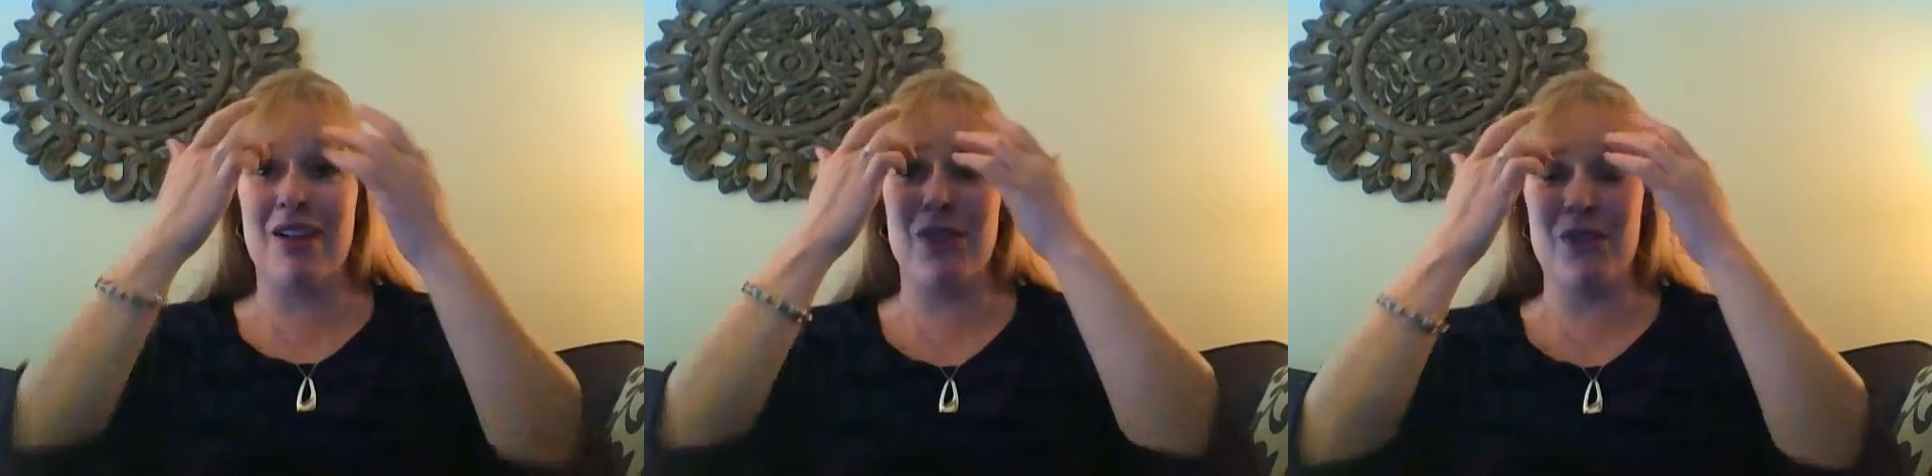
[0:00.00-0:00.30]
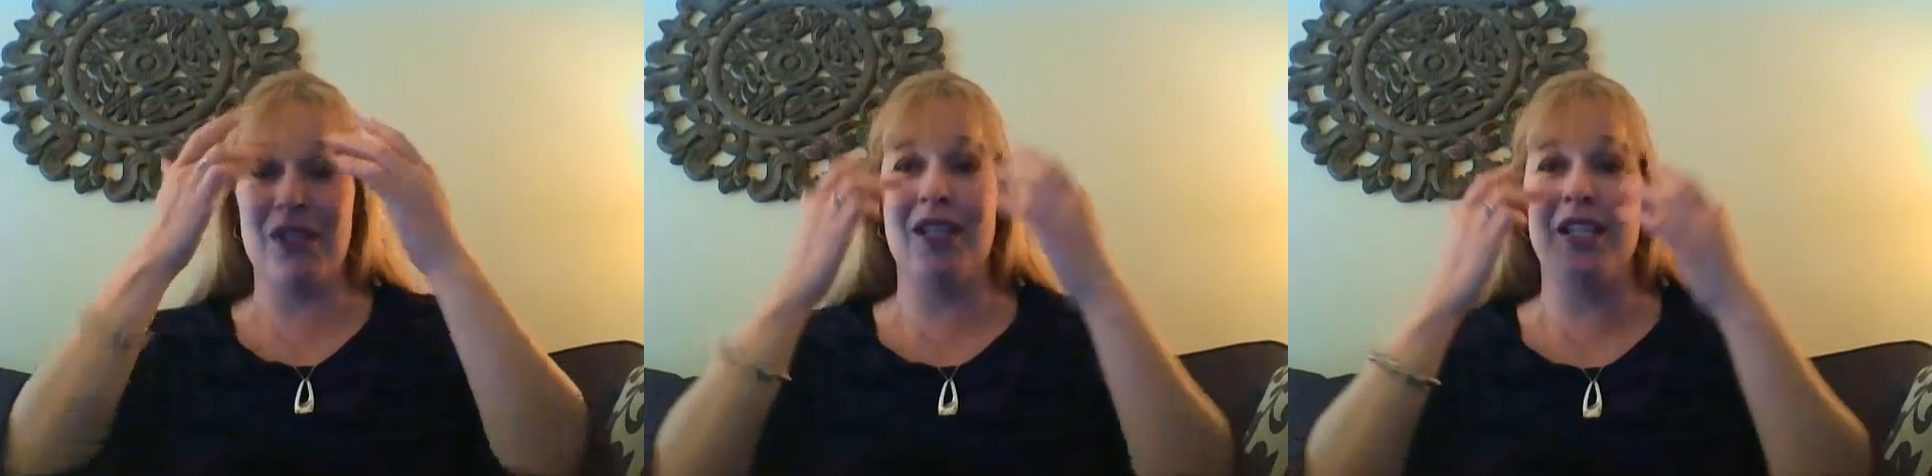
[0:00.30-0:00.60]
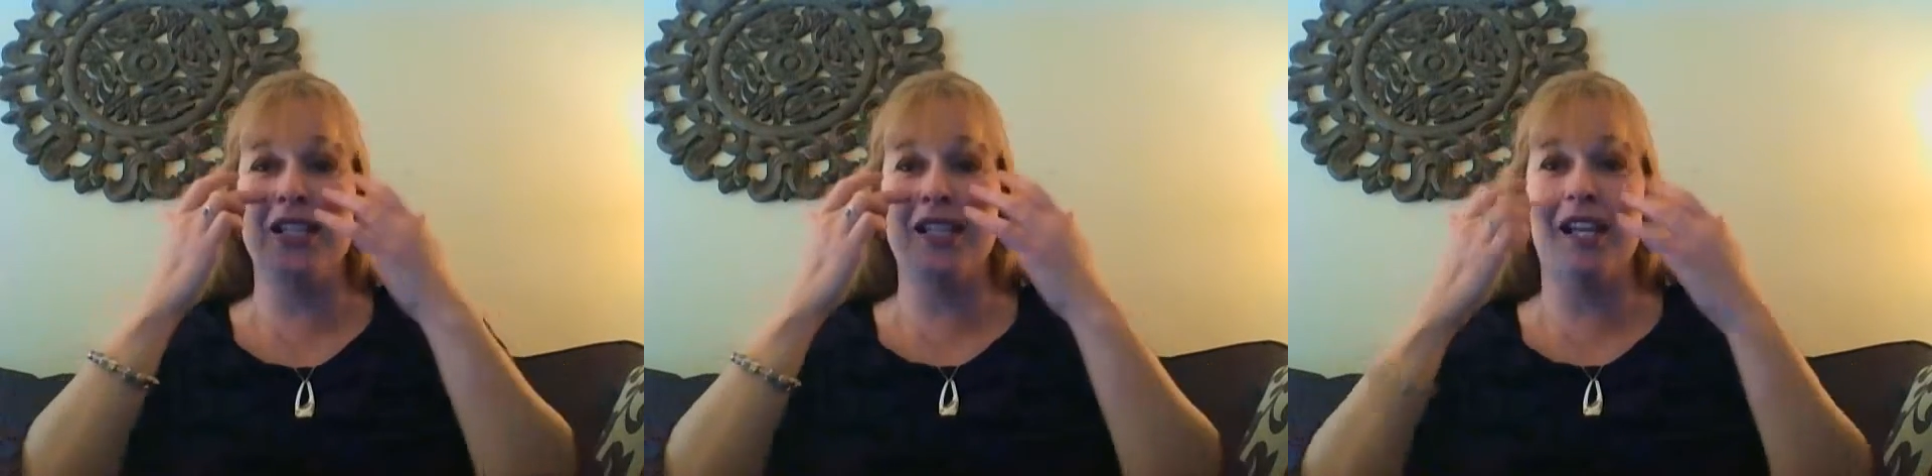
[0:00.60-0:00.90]
of using
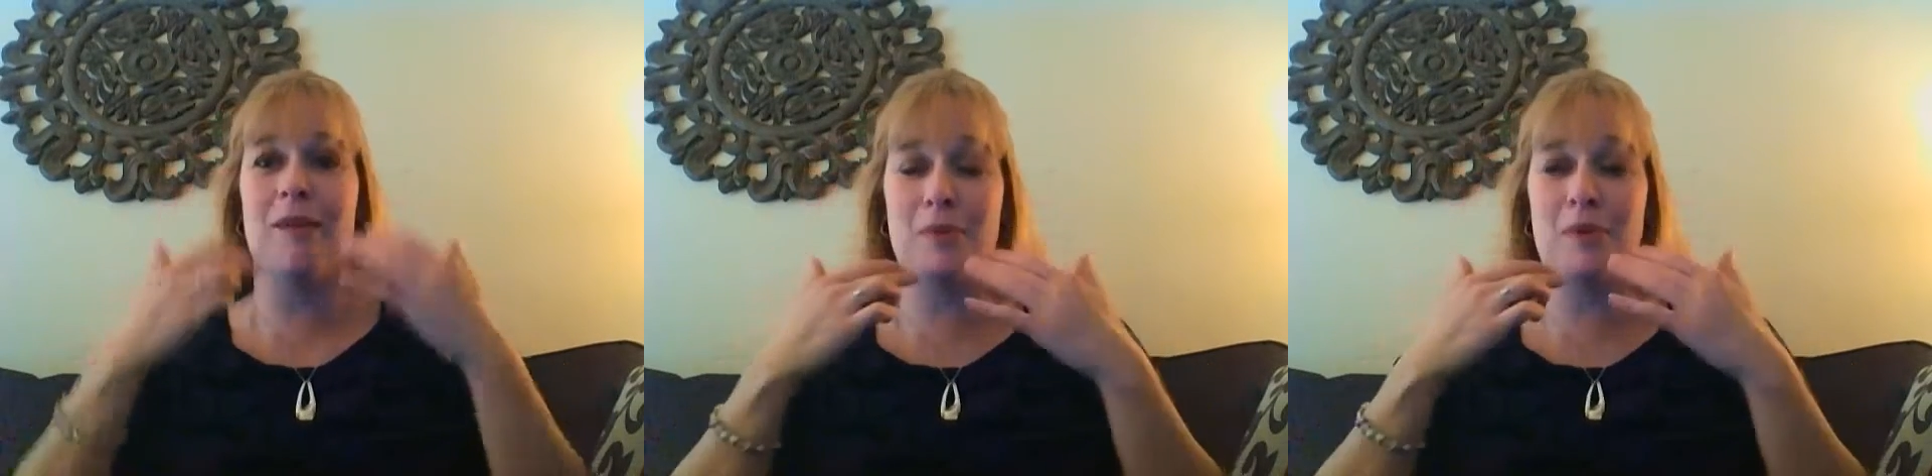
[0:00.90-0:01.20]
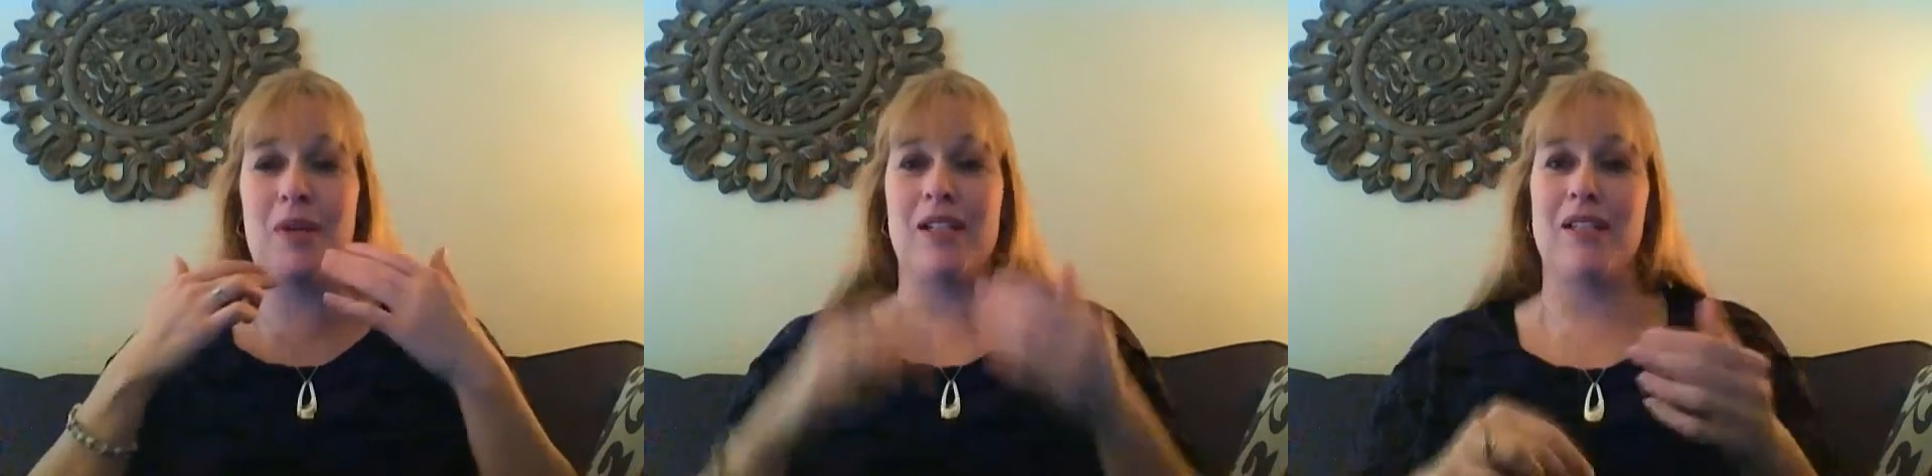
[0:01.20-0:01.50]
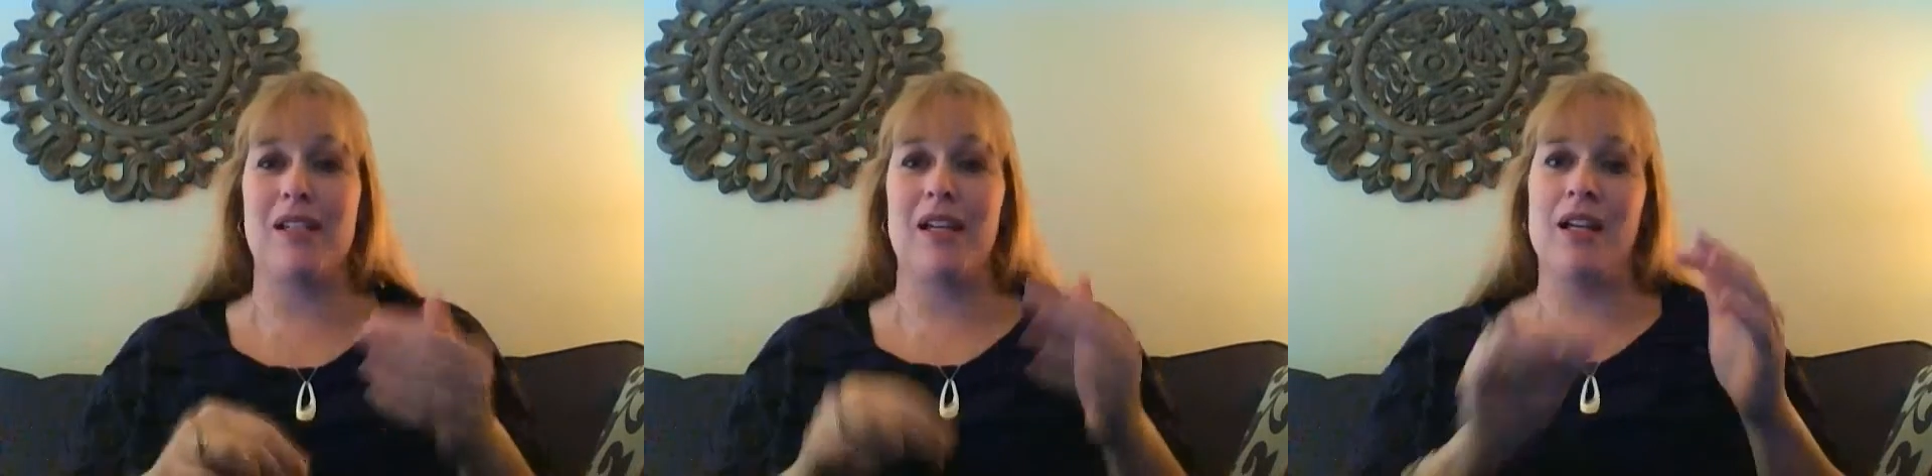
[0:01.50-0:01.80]
these tap
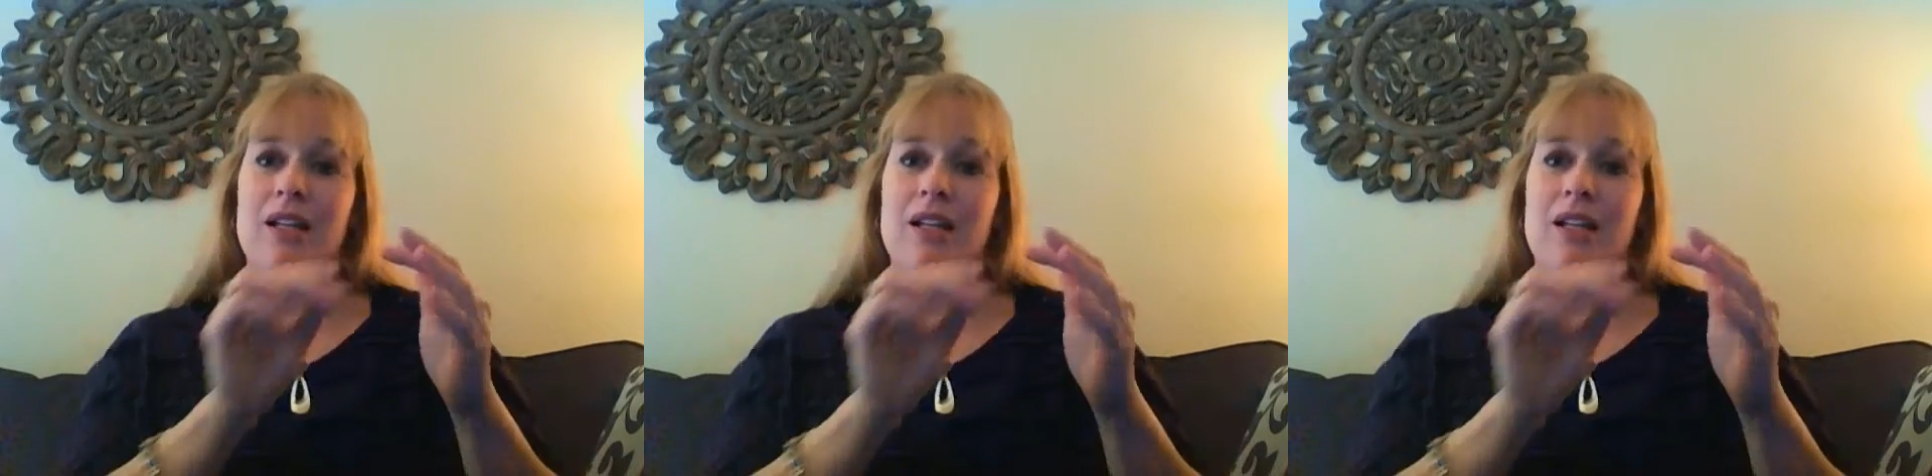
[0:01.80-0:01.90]
points